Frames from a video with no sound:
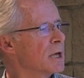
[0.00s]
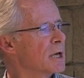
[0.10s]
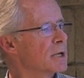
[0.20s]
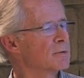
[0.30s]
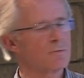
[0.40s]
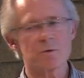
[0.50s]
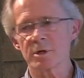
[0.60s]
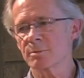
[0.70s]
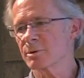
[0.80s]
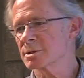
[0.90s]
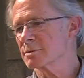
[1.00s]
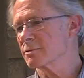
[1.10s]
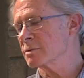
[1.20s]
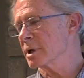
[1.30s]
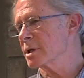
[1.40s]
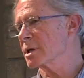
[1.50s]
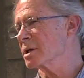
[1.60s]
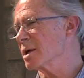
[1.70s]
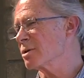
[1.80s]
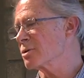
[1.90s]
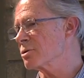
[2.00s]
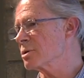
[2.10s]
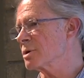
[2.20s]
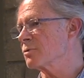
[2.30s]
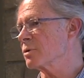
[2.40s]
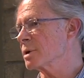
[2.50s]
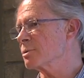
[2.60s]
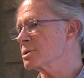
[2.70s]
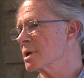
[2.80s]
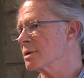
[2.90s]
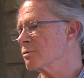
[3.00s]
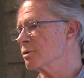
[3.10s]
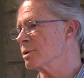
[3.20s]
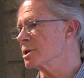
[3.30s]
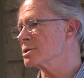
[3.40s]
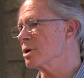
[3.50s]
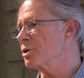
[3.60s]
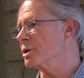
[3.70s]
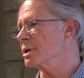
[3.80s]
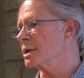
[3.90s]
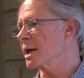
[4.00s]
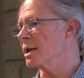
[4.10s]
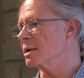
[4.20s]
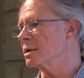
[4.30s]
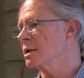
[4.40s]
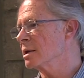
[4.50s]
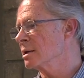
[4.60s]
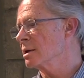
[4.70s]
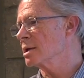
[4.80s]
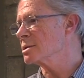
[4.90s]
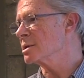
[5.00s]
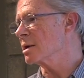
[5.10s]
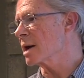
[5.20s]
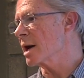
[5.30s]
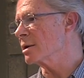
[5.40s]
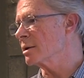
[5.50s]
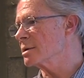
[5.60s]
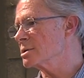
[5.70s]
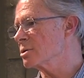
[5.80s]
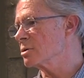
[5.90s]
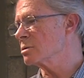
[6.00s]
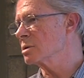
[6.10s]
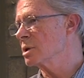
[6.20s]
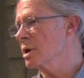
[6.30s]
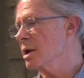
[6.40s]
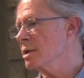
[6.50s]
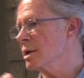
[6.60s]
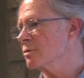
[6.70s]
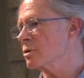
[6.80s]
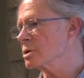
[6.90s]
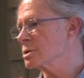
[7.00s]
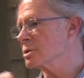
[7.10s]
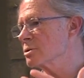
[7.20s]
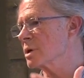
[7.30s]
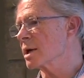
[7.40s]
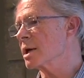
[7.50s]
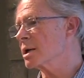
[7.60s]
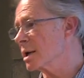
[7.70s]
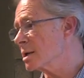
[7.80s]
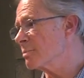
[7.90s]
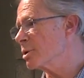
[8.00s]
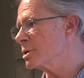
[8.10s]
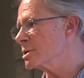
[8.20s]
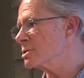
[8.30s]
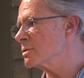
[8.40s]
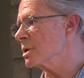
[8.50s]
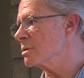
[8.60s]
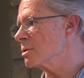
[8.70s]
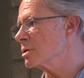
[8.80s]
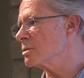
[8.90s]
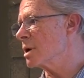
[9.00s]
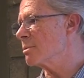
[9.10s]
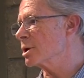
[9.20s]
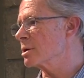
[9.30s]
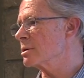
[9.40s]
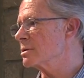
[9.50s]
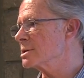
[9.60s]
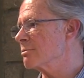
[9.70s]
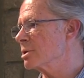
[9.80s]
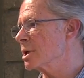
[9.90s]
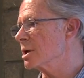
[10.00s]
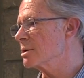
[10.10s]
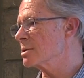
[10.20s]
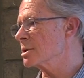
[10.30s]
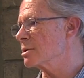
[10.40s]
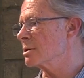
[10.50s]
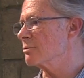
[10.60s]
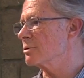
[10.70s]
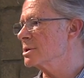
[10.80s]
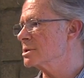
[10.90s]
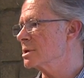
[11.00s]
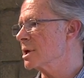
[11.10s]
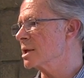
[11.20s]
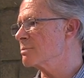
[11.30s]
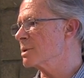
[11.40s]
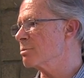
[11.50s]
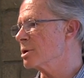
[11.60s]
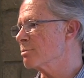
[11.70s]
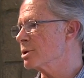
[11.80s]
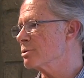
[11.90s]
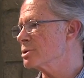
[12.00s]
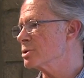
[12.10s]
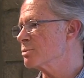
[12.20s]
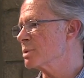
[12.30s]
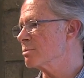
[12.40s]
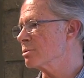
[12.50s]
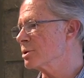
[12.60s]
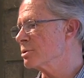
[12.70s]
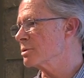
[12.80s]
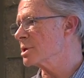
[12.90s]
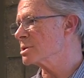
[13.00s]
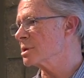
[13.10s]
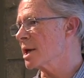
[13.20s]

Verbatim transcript: and 40%, I think another 30 or 40% of them will have been assaulted again as a young adult. So, and then of course you kind of end up on the street where trauma occurs every day. You think you're going to freeze to death, people abuse you, people do this and